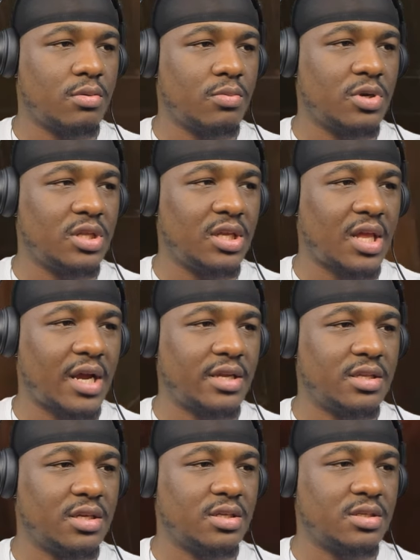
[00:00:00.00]
don't really
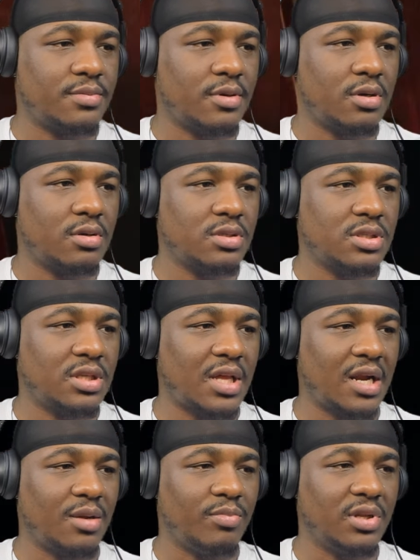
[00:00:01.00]
like this, bro. It's a
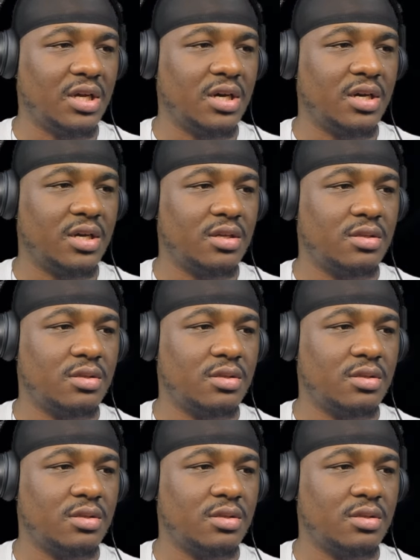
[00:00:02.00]
lot of blood.